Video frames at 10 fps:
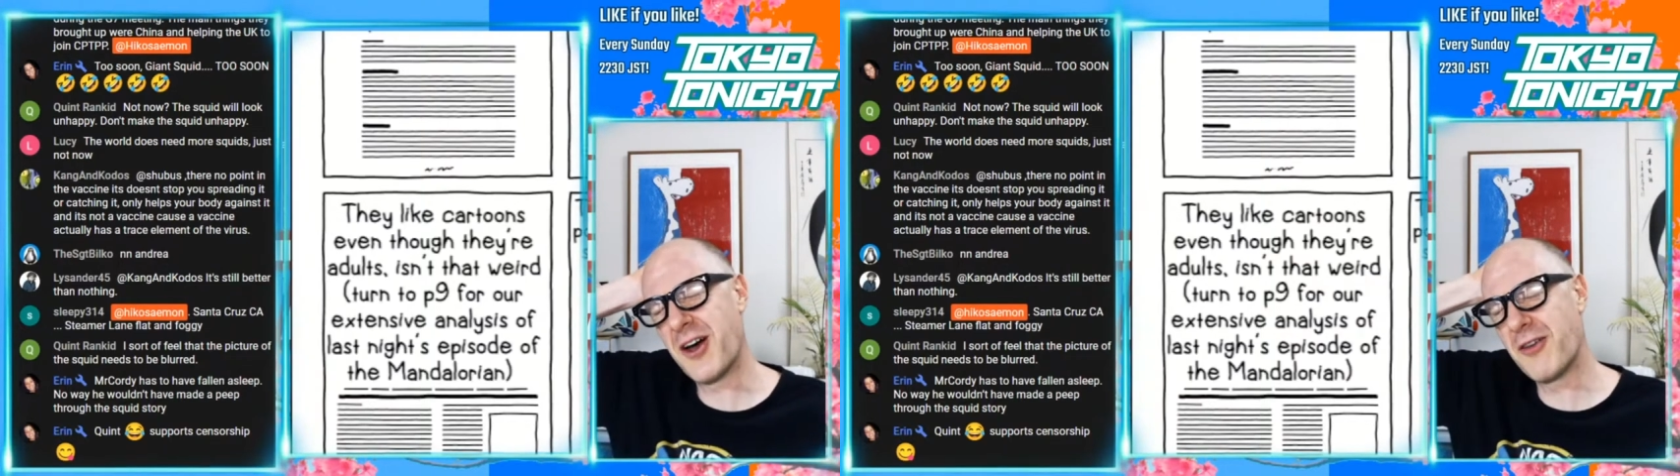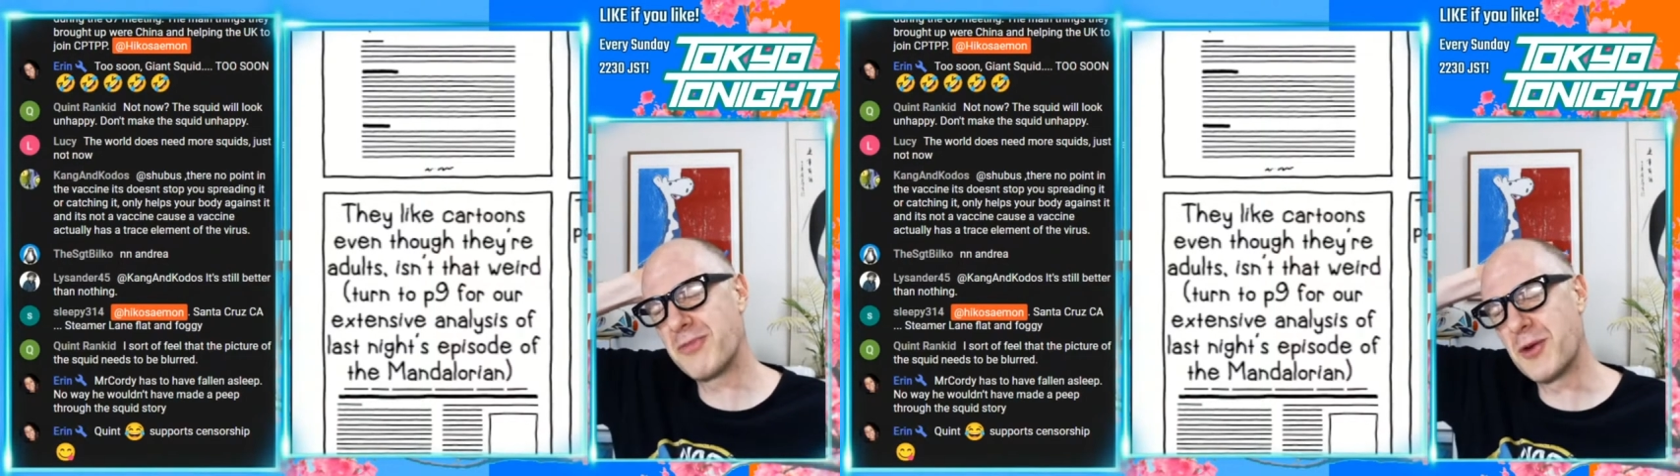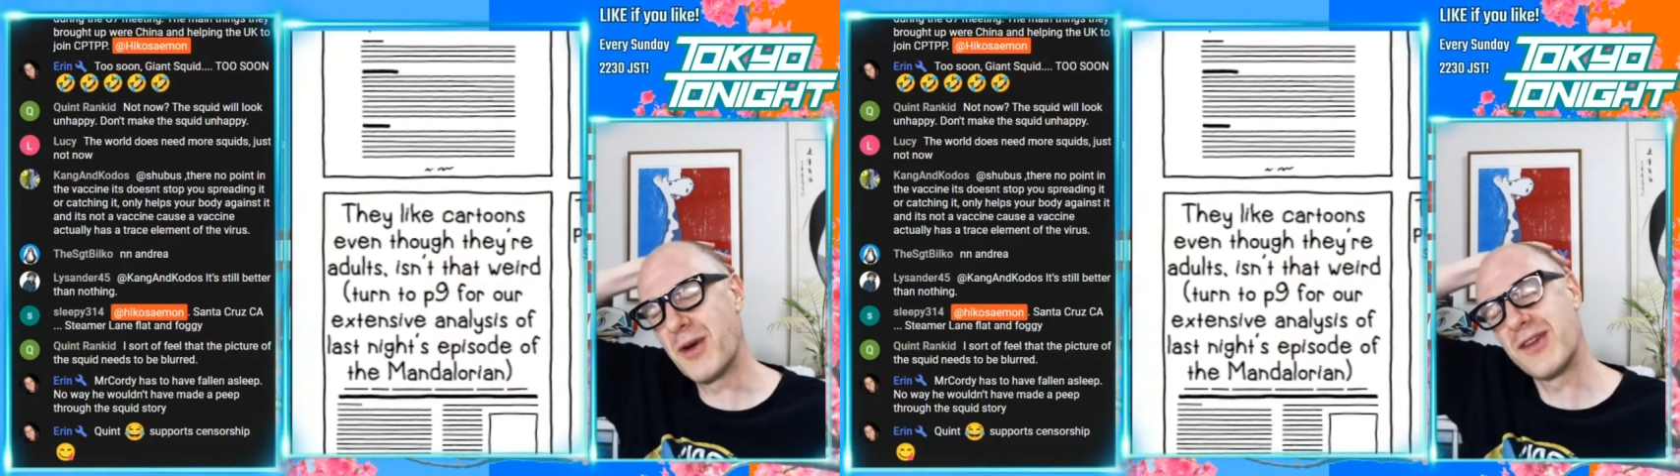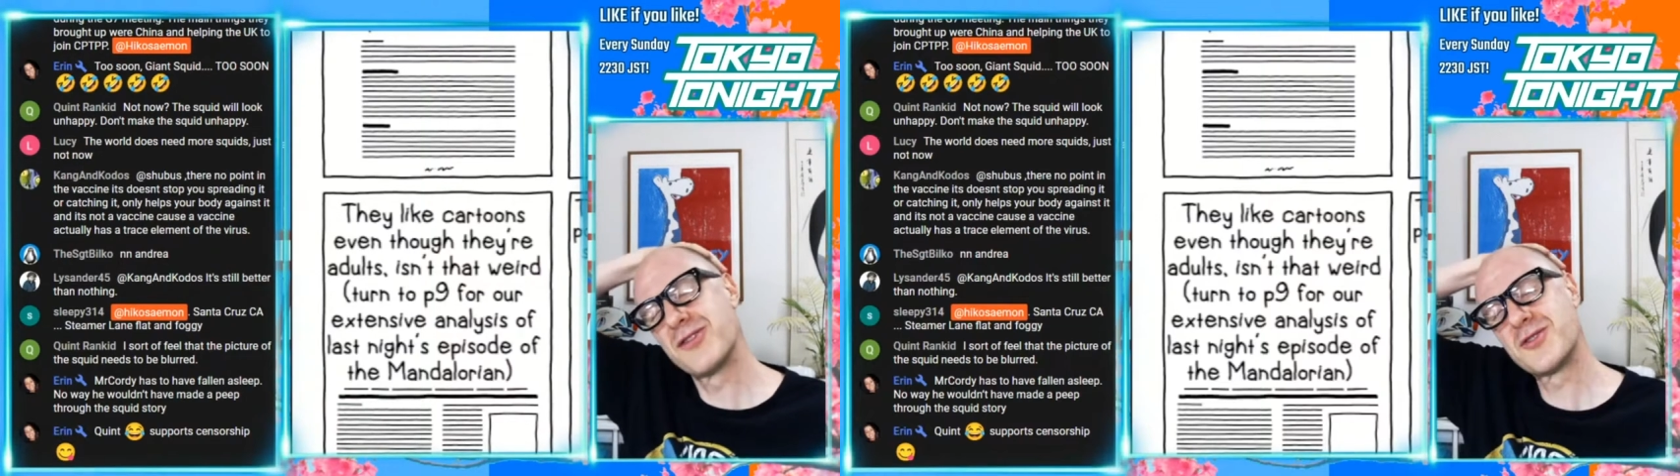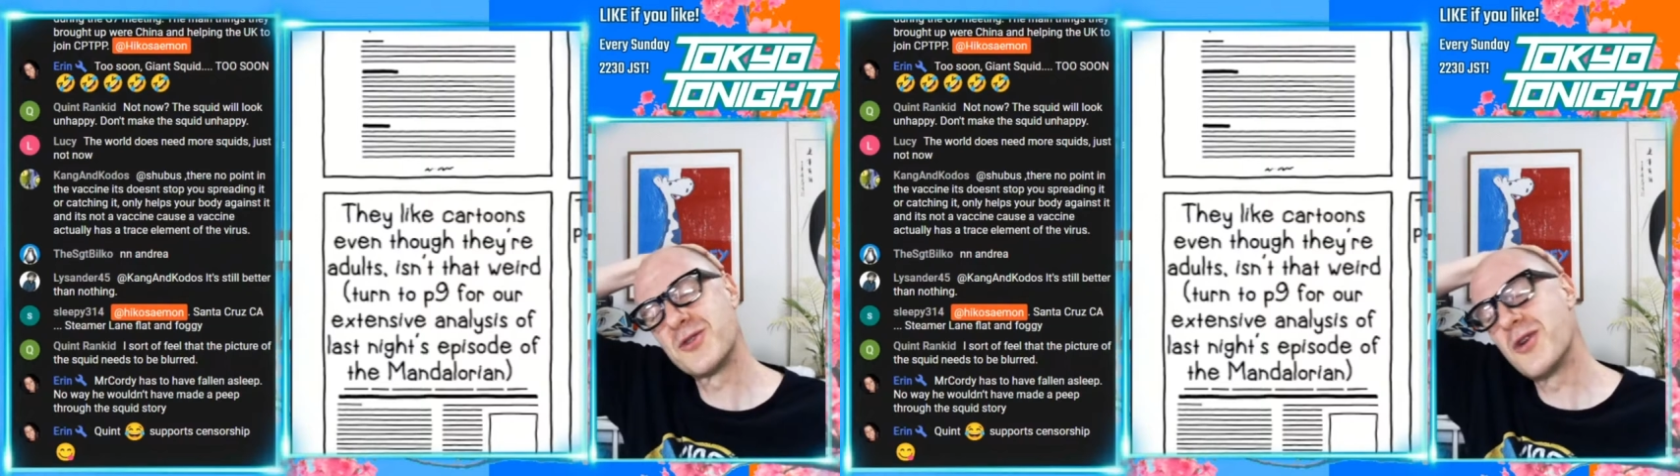I've been away
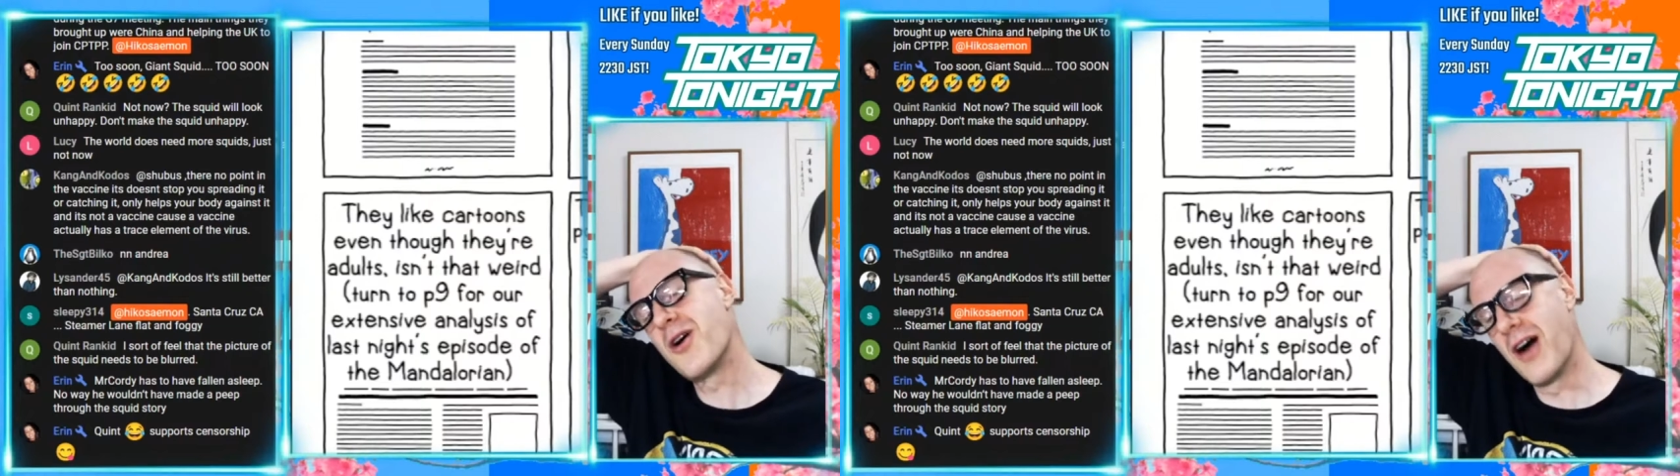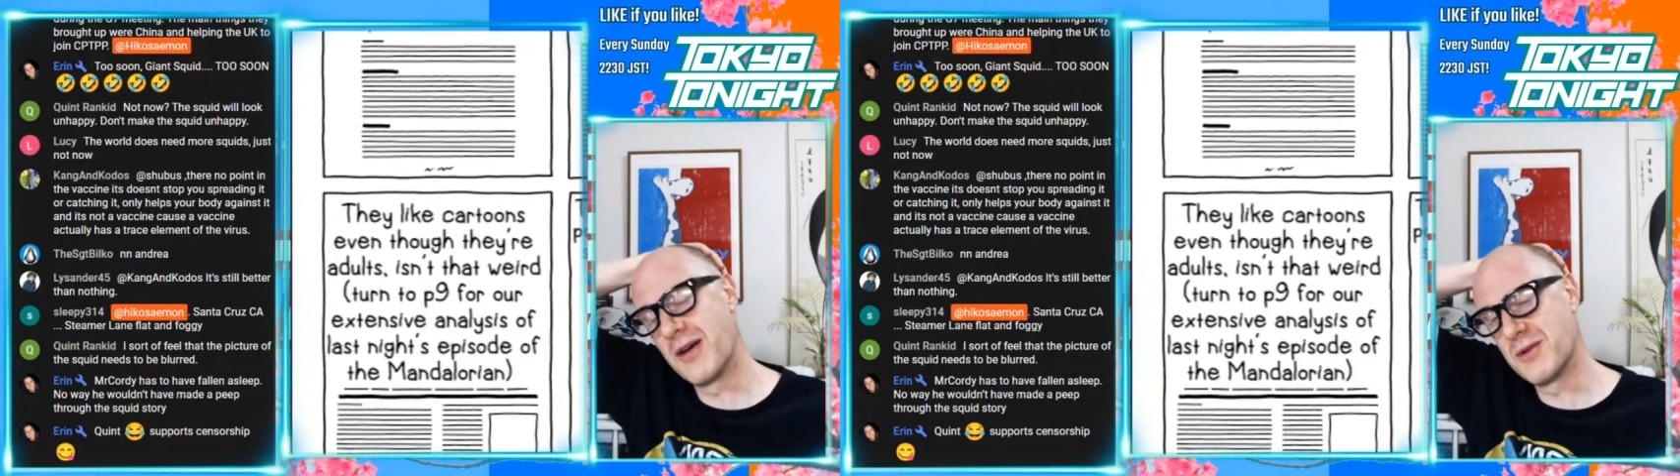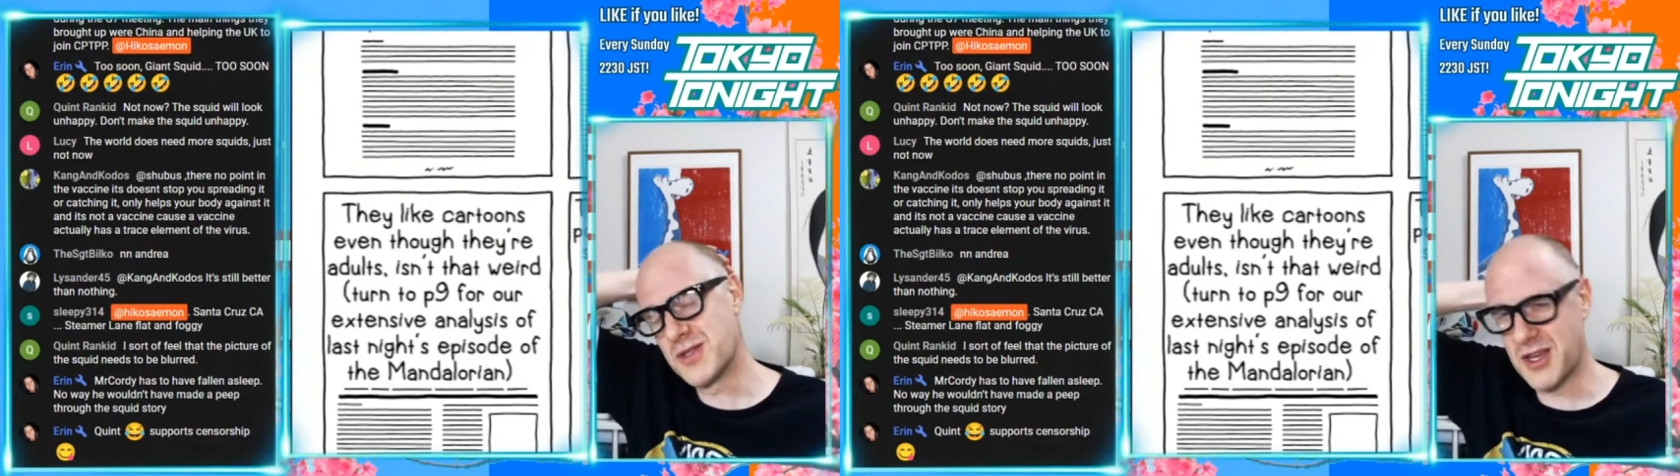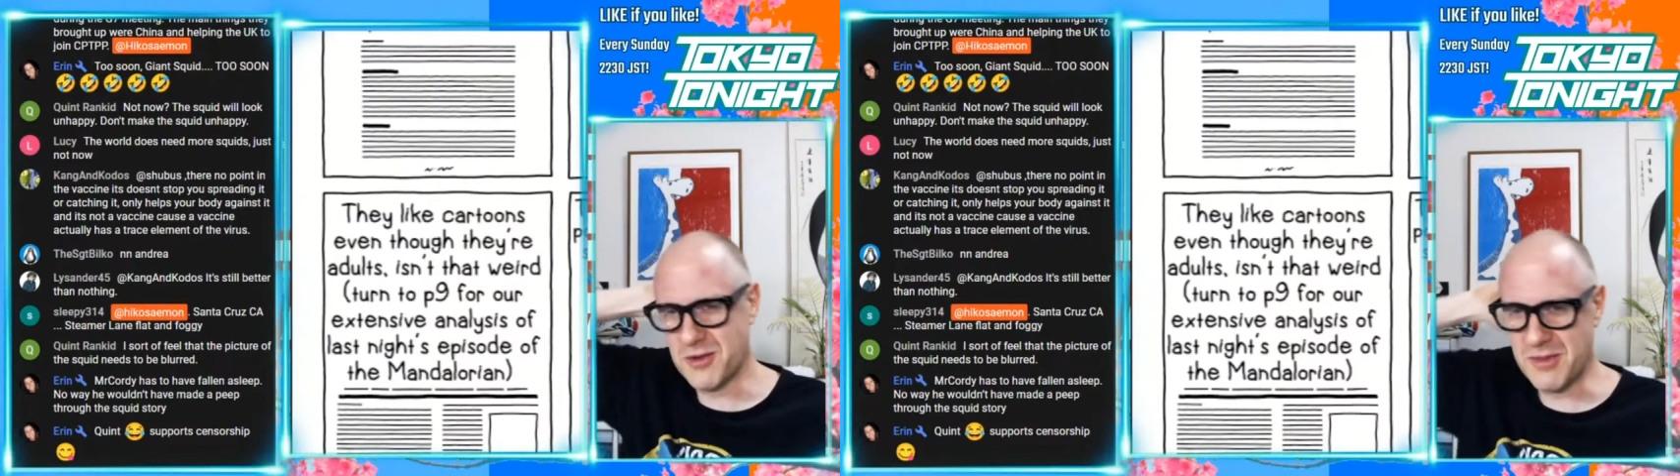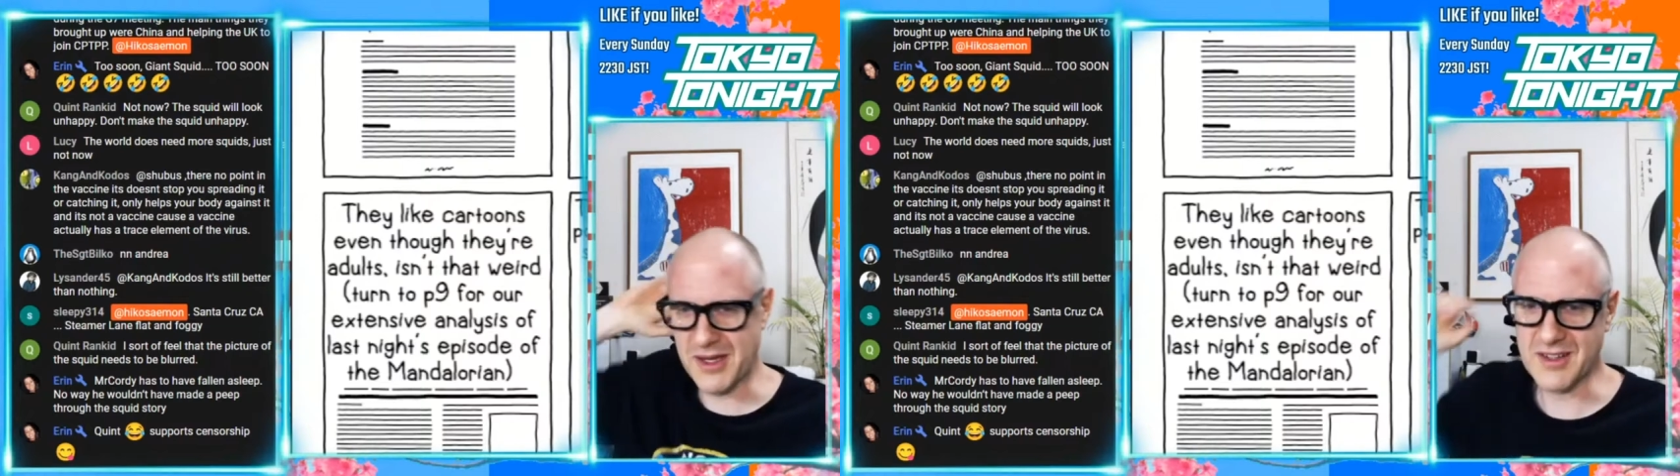for too long. I would say
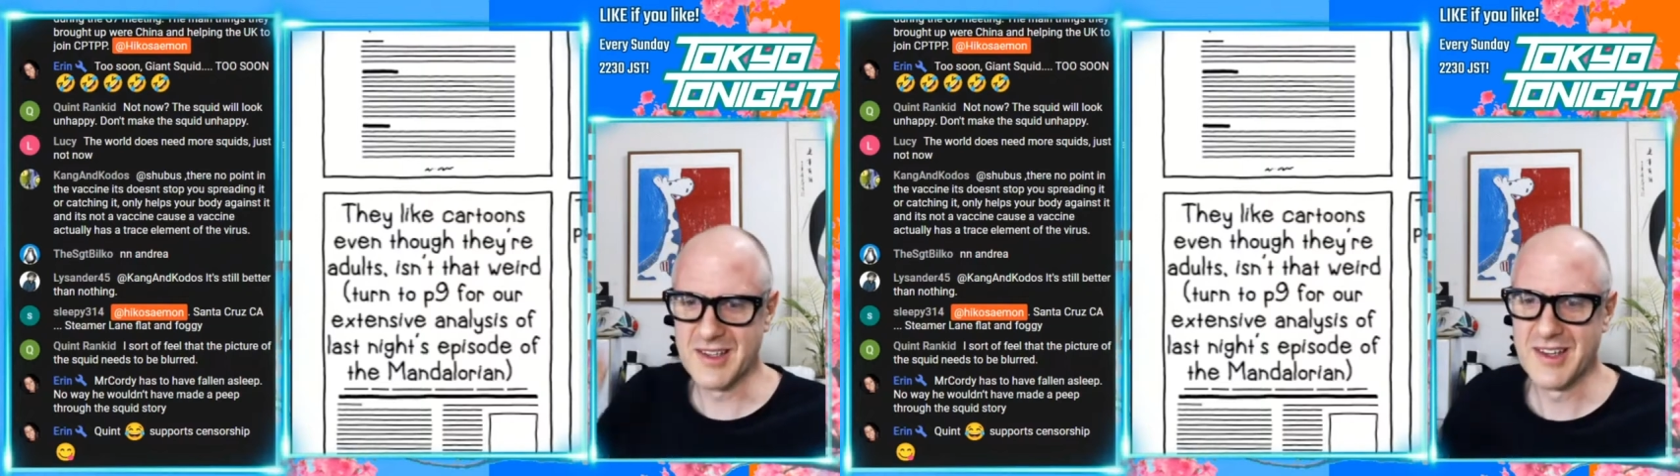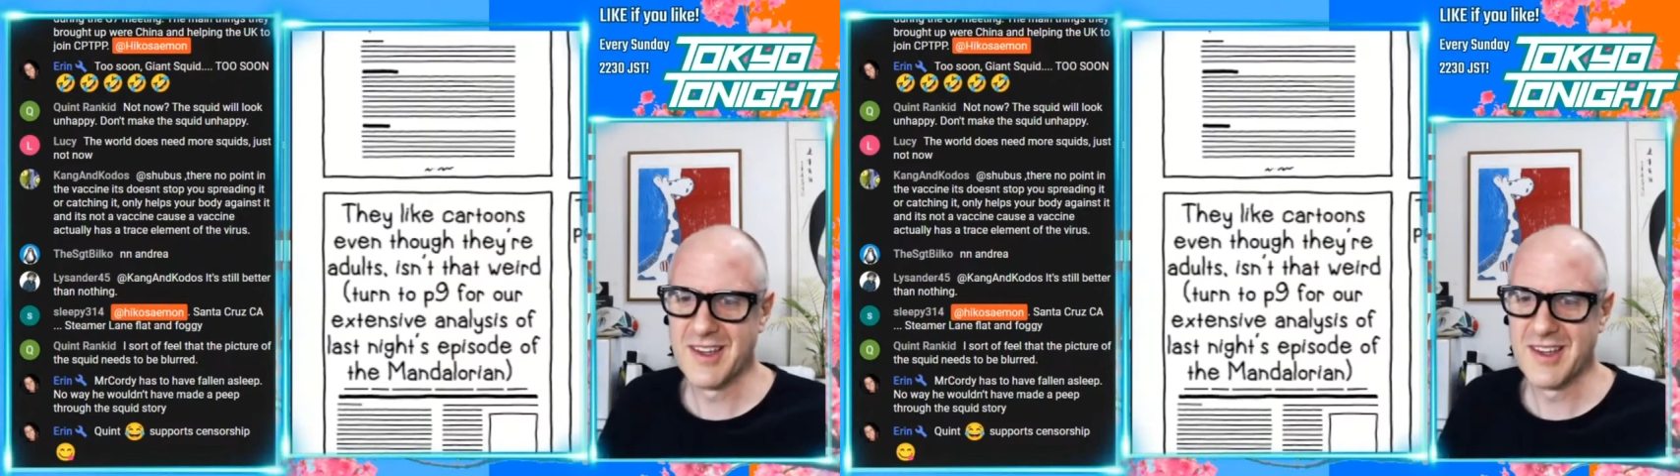Omega.